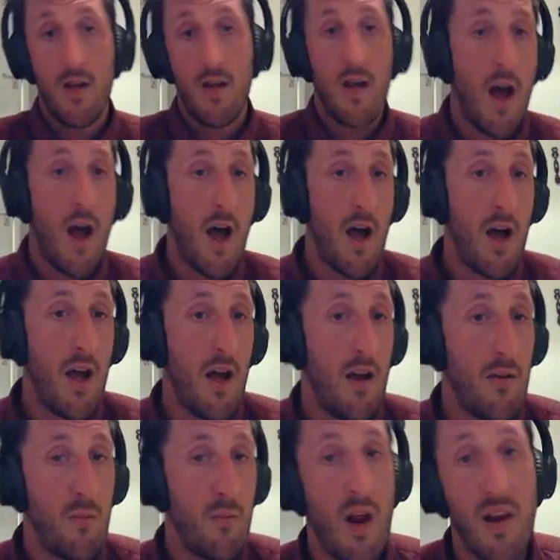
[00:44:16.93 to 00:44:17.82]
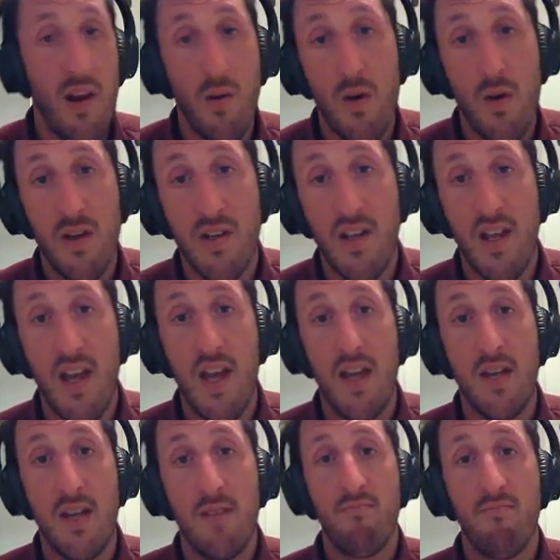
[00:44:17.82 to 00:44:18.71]
Once
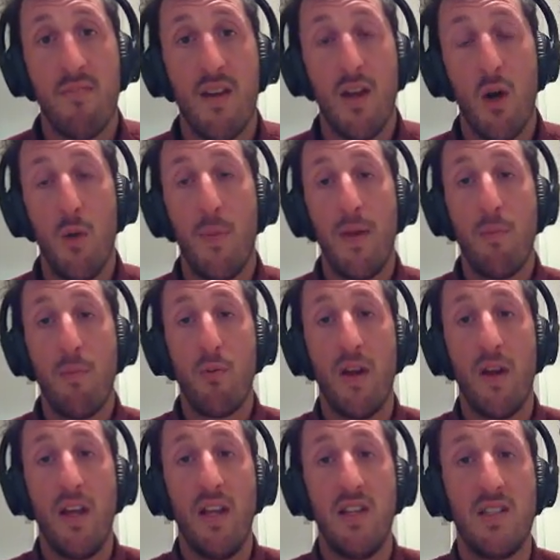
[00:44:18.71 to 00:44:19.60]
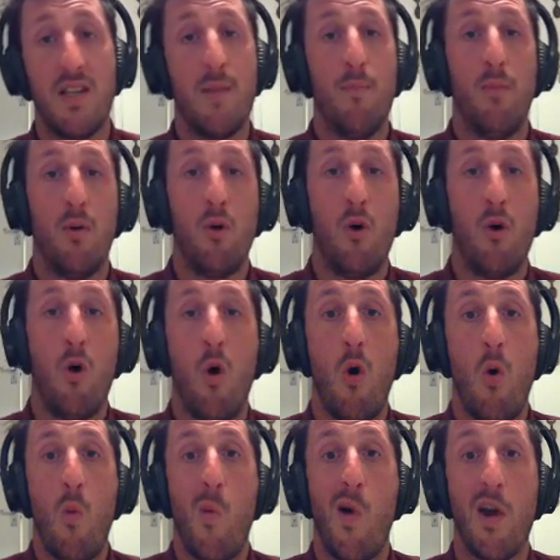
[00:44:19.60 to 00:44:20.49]
again, it will be pretty simple
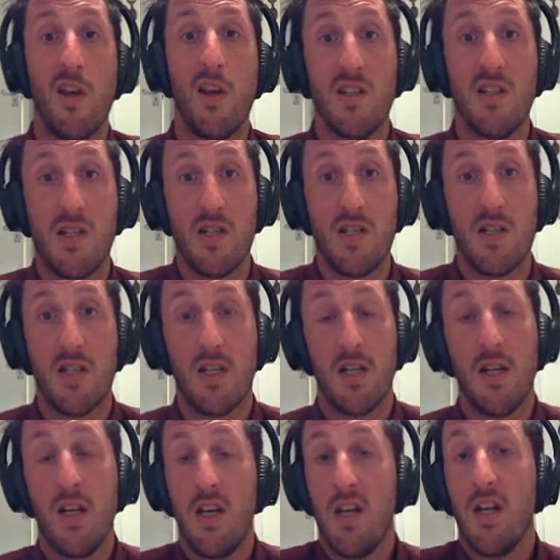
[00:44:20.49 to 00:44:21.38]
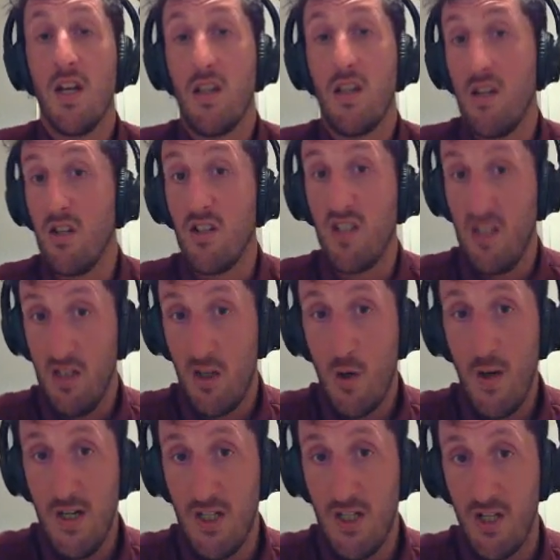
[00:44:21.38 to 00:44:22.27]
once you see the
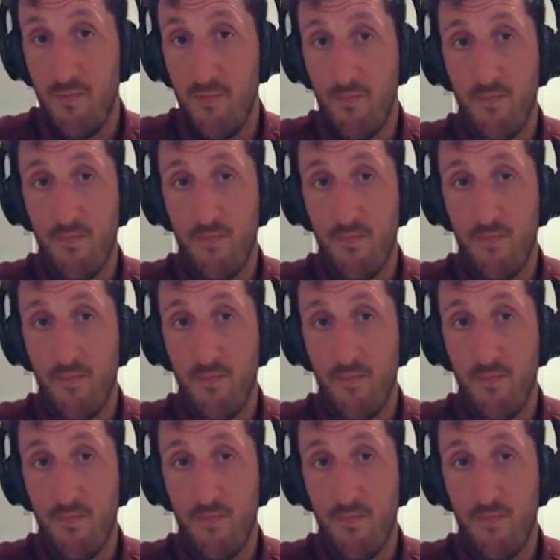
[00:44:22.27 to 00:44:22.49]
question.